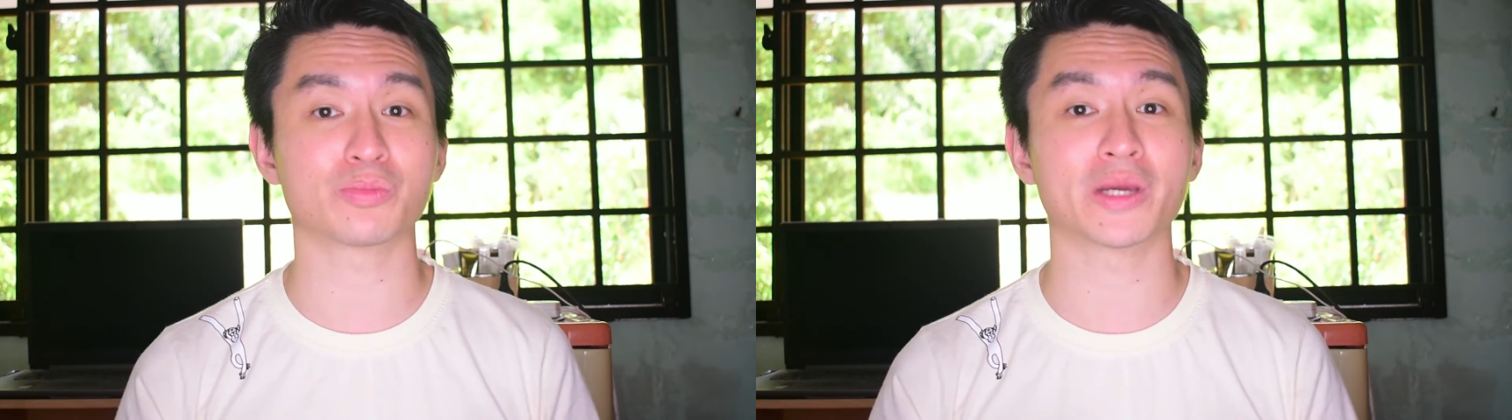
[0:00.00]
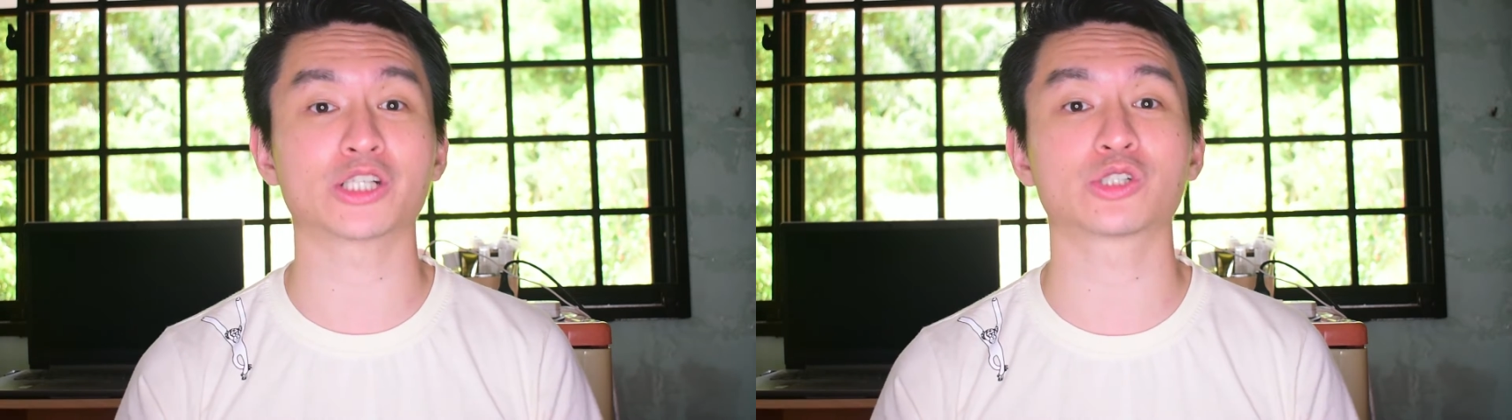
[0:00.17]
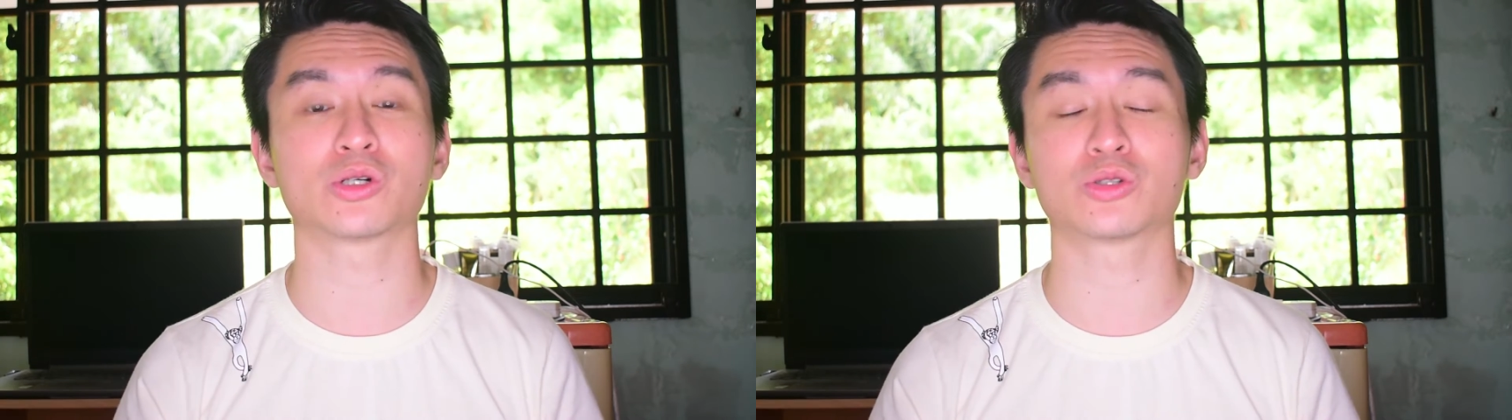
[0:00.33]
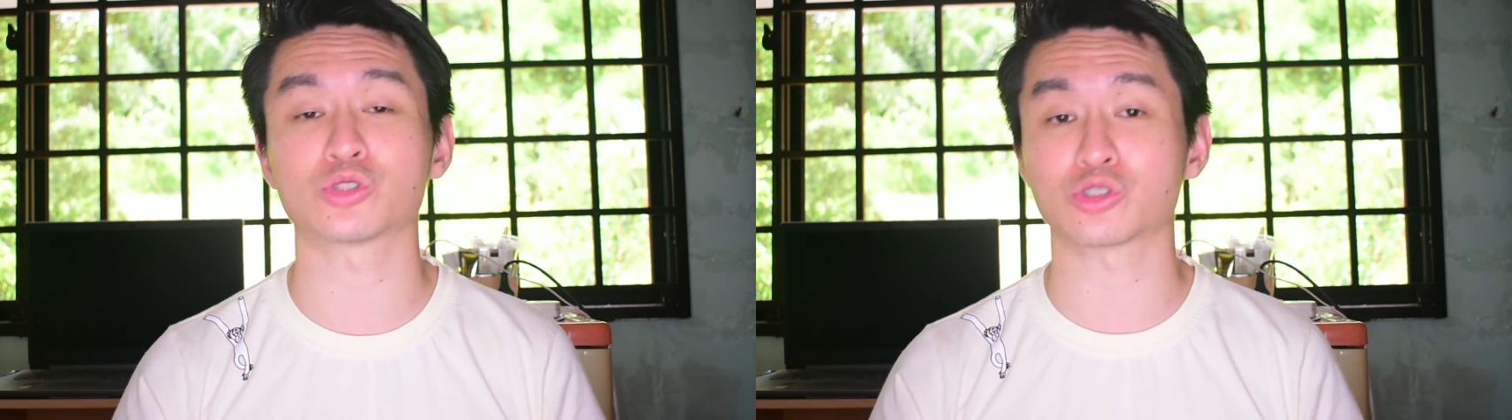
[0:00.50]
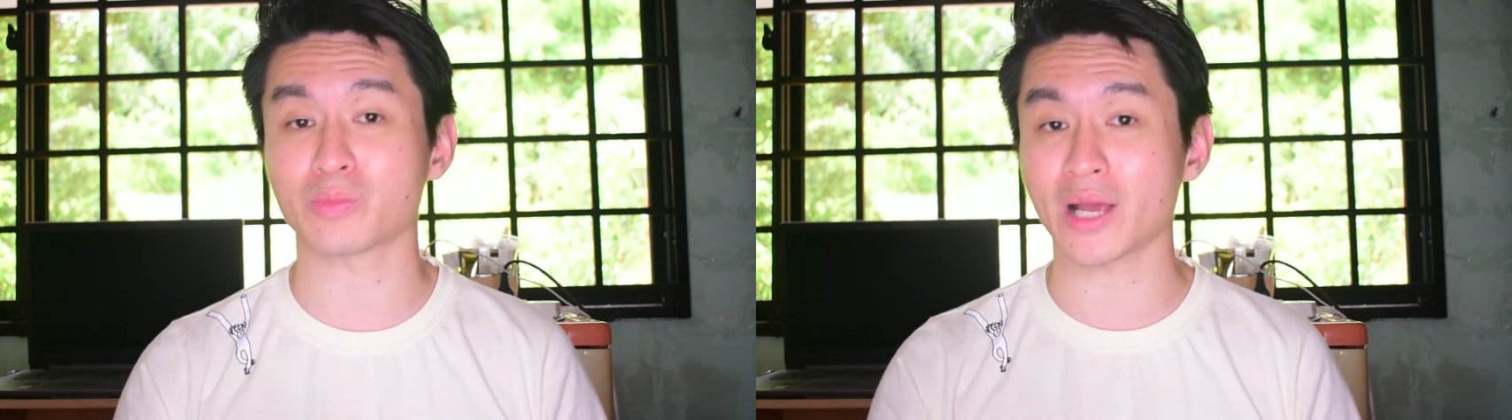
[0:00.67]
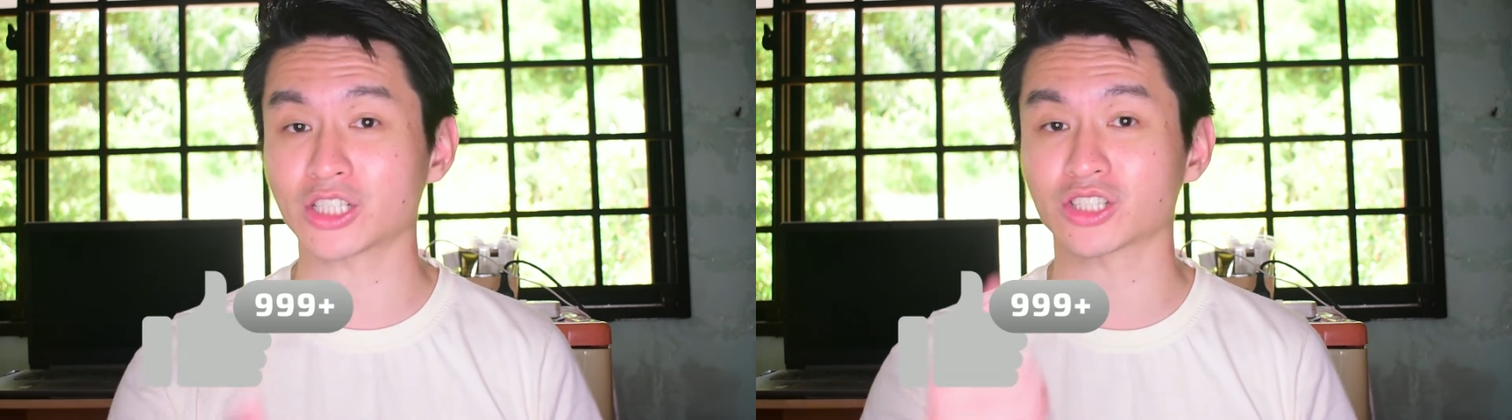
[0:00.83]
make sure to
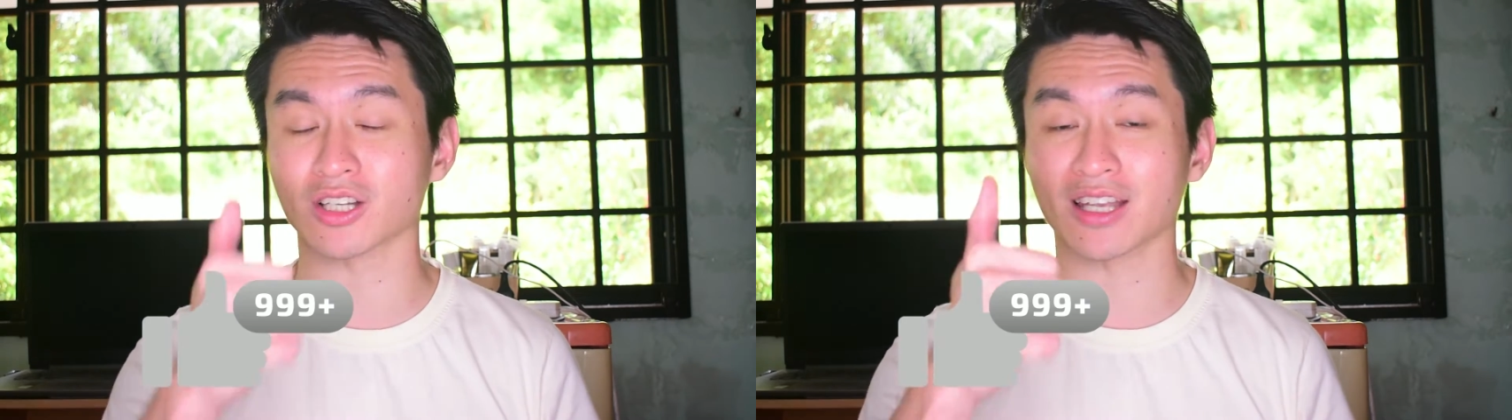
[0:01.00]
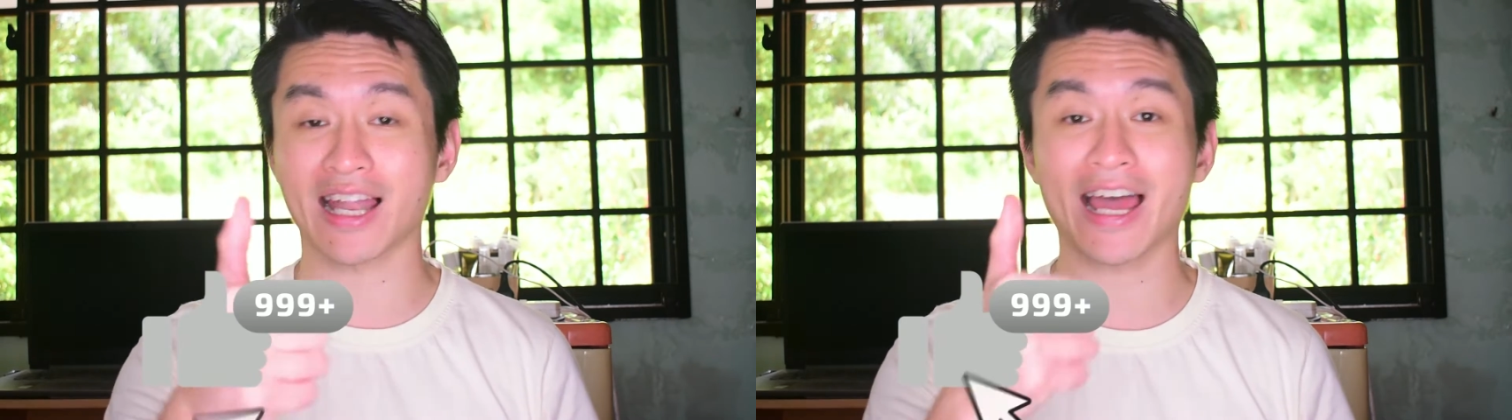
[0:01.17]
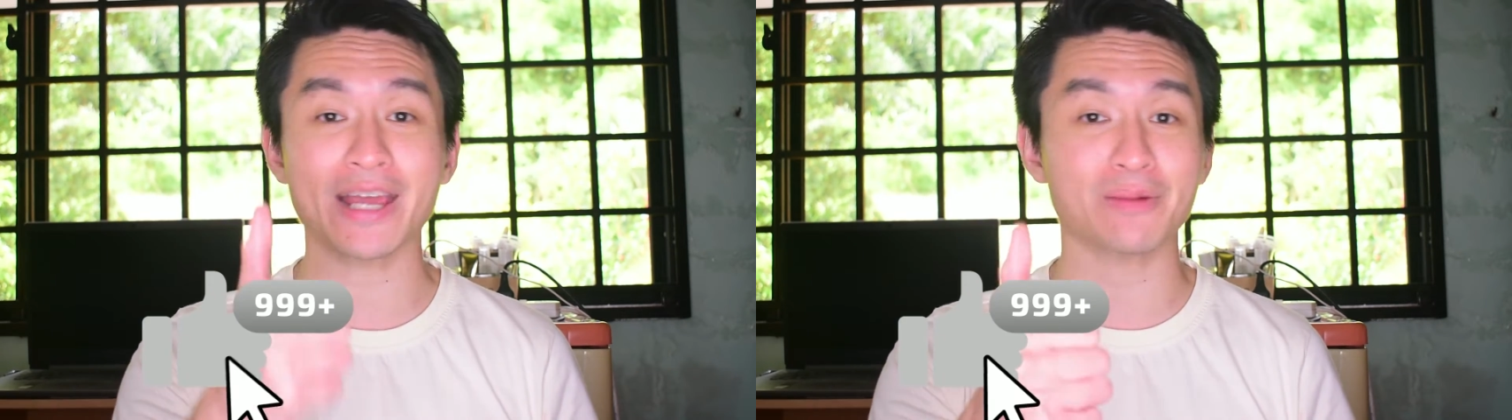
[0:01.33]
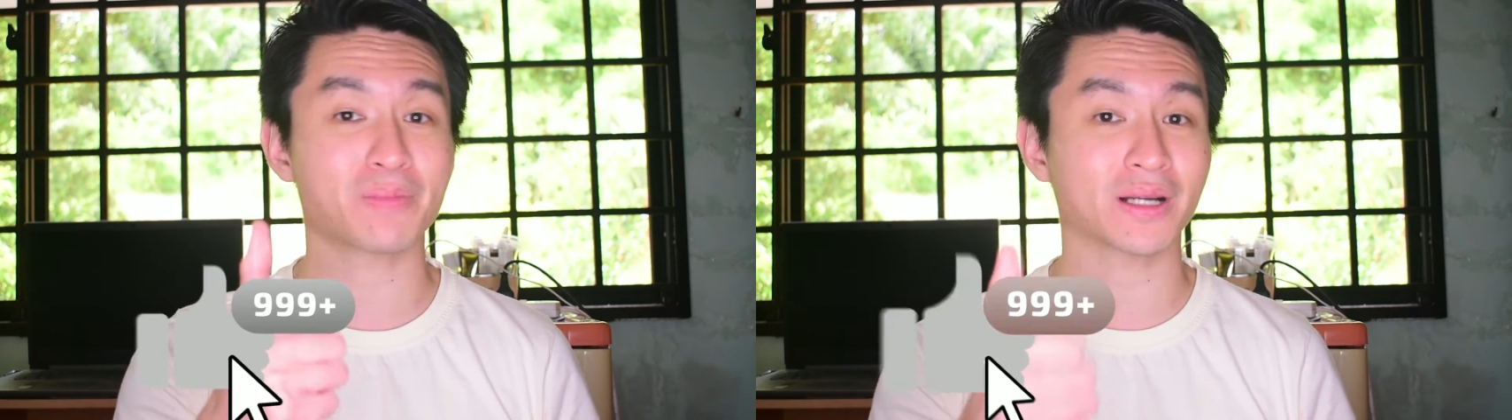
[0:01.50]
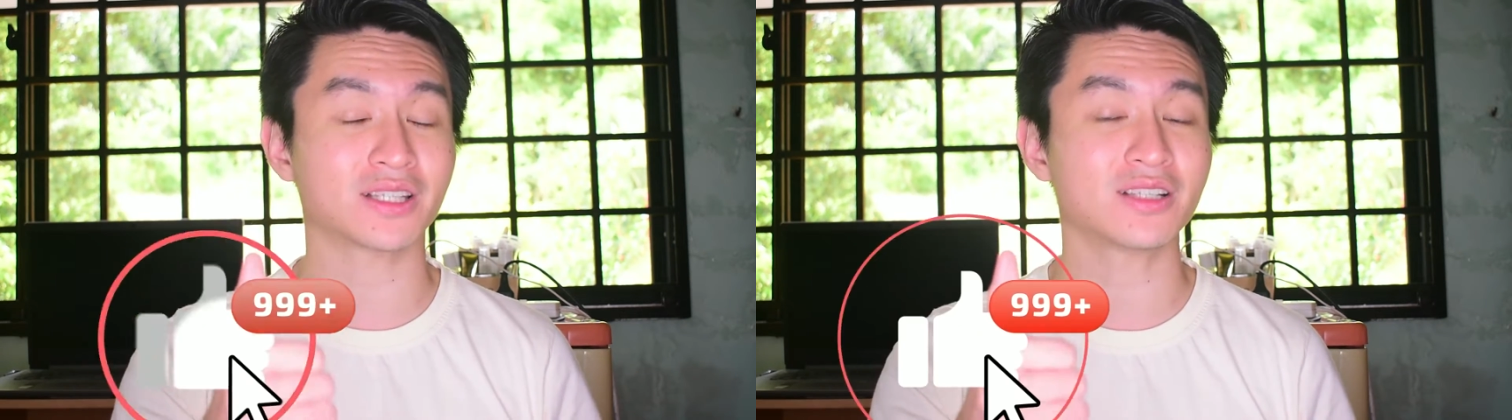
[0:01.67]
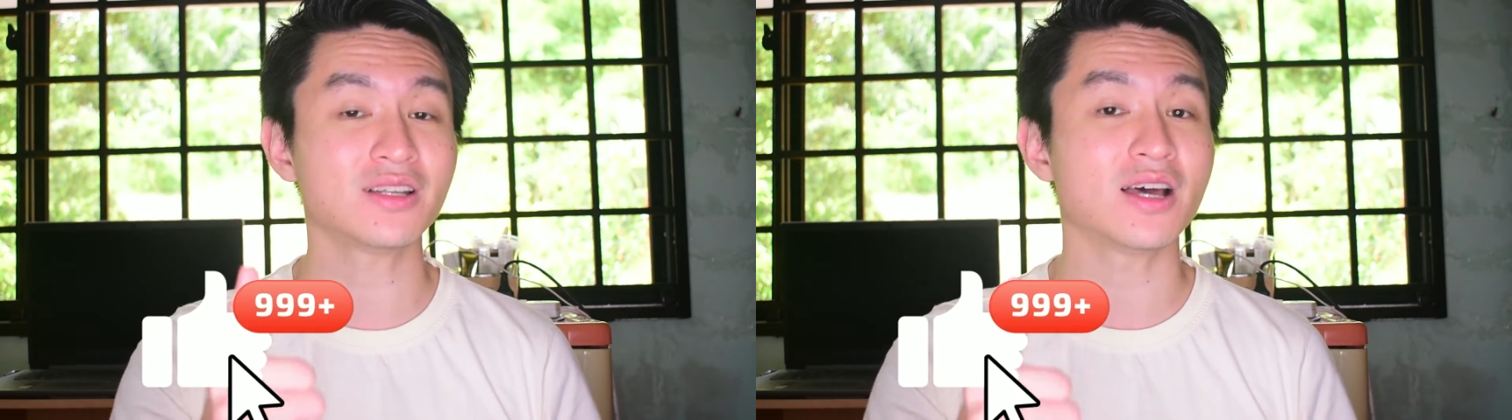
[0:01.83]
smash the like
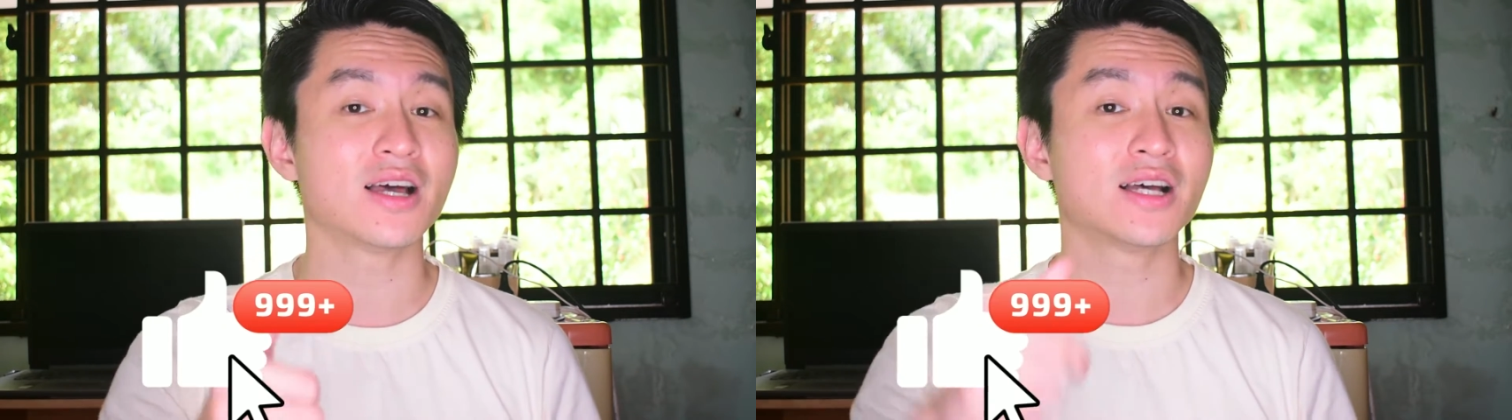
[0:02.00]
button,